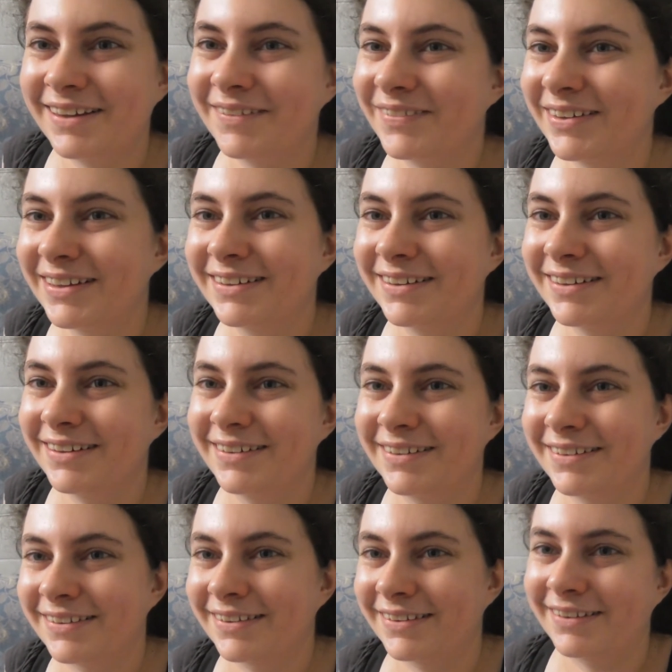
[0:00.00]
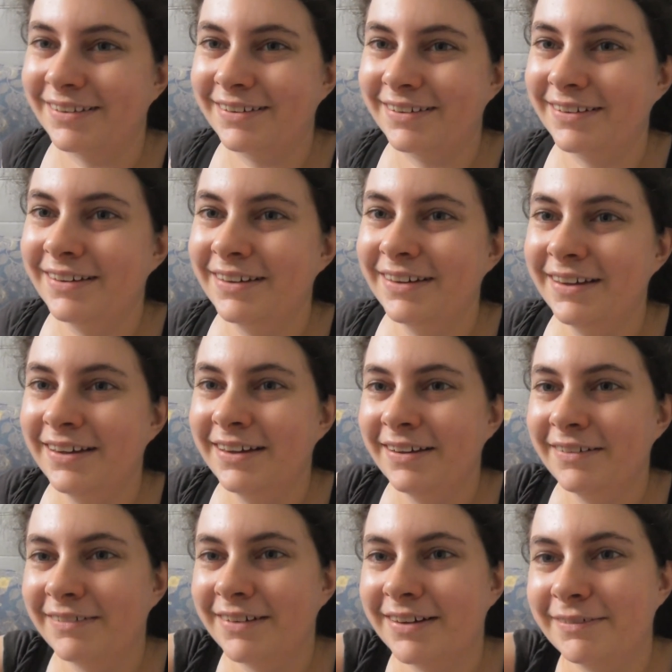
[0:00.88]
be done. So
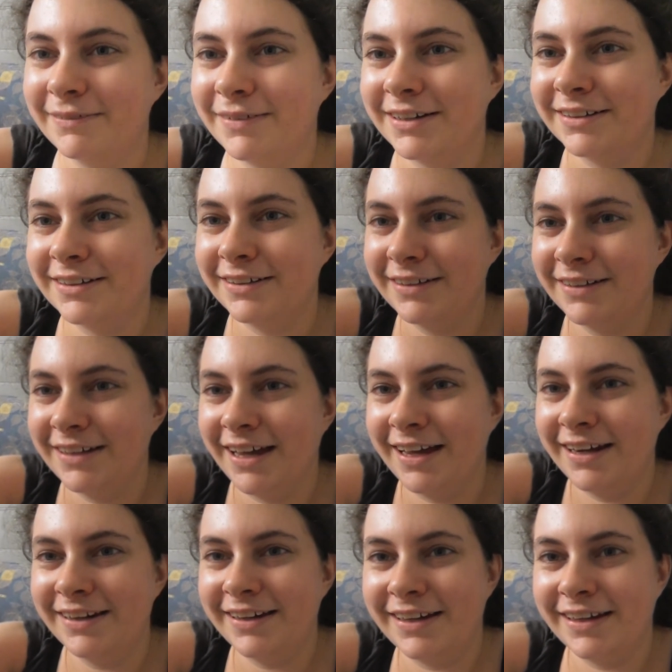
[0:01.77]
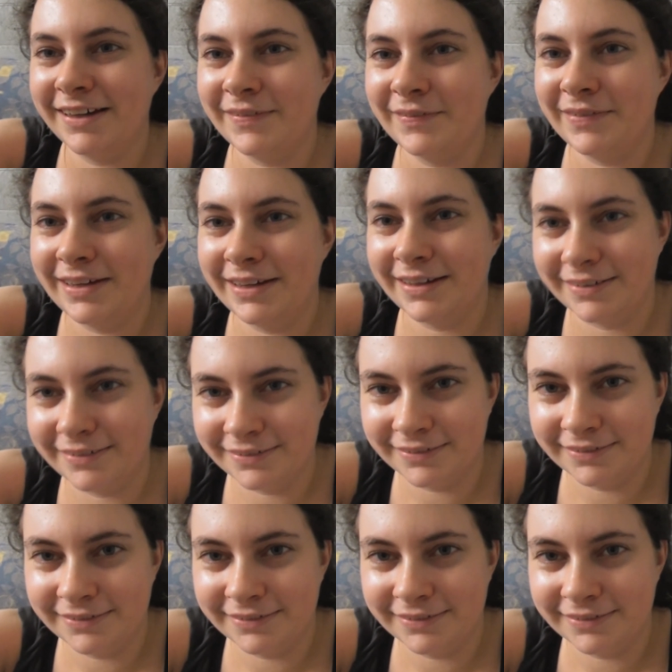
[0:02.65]
we're in the end game now.